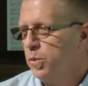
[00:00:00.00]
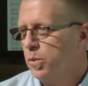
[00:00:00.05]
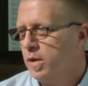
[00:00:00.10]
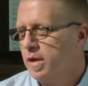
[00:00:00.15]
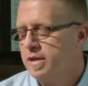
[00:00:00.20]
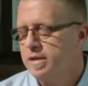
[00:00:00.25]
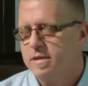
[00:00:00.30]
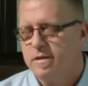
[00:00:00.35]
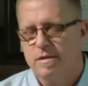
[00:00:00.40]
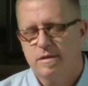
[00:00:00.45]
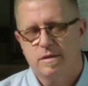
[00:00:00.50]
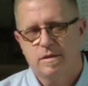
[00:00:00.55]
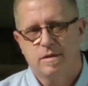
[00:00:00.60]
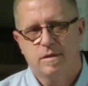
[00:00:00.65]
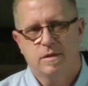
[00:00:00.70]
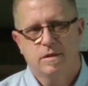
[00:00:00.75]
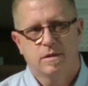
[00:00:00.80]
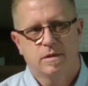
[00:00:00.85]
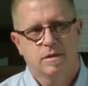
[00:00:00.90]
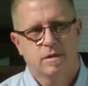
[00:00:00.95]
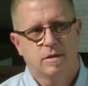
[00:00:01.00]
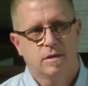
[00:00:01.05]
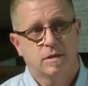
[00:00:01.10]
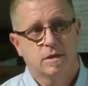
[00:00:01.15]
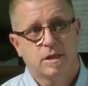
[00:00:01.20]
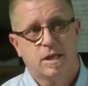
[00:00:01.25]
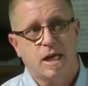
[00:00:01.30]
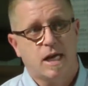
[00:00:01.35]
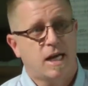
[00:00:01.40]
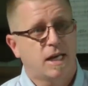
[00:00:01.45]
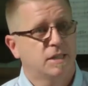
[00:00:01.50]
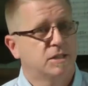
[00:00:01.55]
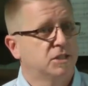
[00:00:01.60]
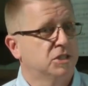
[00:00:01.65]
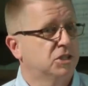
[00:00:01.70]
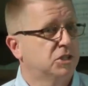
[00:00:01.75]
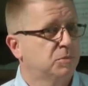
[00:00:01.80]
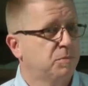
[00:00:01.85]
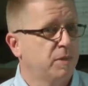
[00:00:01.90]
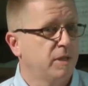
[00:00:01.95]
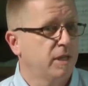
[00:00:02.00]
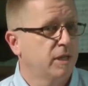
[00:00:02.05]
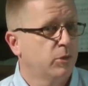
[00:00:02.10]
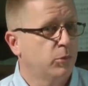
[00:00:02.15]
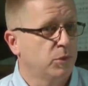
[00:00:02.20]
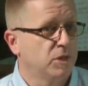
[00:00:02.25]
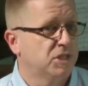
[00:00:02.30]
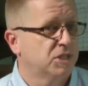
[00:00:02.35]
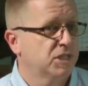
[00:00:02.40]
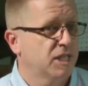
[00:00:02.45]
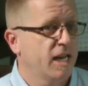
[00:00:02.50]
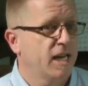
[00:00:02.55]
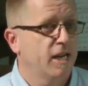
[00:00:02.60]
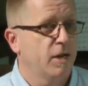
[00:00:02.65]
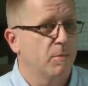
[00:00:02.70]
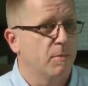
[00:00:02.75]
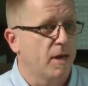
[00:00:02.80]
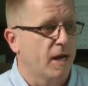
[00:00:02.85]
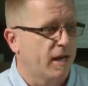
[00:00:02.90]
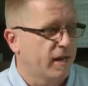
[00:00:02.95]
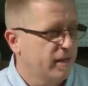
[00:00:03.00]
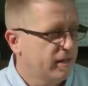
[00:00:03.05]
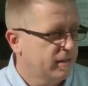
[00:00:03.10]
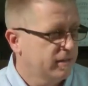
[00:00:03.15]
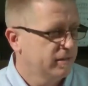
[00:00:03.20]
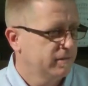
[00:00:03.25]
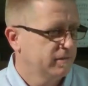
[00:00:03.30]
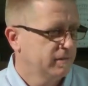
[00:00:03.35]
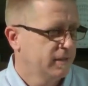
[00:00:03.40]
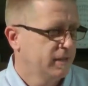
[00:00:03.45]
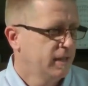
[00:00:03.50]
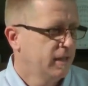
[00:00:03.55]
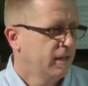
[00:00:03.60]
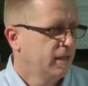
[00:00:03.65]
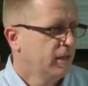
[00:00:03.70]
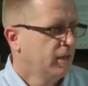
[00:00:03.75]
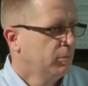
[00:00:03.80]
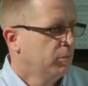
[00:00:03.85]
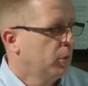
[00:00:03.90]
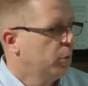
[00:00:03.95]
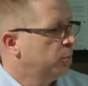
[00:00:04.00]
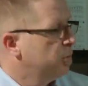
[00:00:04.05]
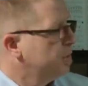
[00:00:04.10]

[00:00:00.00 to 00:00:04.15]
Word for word: want God to speak. We sang about it. But